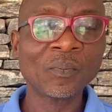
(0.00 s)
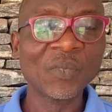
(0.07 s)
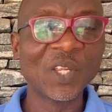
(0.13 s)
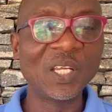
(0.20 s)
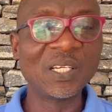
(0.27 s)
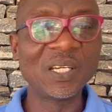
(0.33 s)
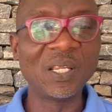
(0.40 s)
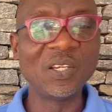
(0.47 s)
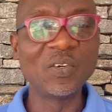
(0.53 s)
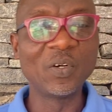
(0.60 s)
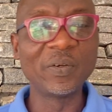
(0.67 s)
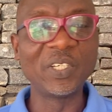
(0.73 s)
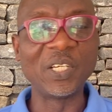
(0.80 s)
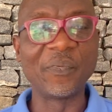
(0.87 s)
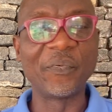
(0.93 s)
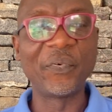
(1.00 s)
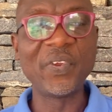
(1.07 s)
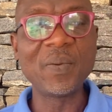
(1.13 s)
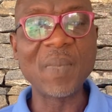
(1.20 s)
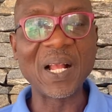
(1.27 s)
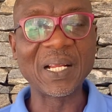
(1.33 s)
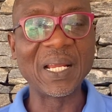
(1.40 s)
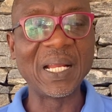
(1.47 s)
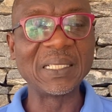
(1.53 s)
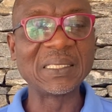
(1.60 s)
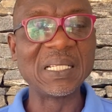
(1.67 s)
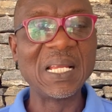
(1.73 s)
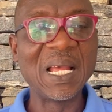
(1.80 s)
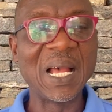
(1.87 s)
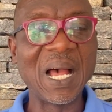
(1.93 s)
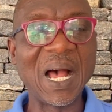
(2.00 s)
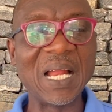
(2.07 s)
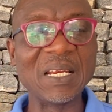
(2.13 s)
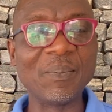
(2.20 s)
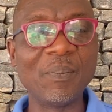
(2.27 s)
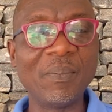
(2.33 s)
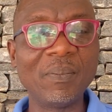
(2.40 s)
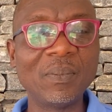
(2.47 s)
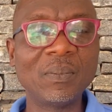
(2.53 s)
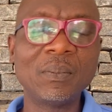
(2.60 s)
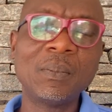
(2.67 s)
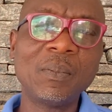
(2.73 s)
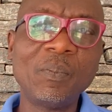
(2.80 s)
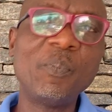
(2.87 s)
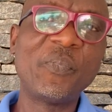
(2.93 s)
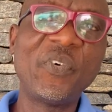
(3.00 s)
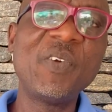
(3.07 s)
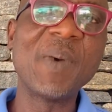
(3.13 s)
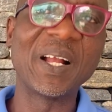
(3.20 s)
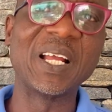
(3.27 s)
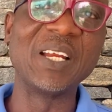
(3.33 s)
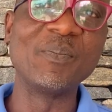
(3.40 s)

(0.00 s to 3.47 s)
And, the free market and pre-market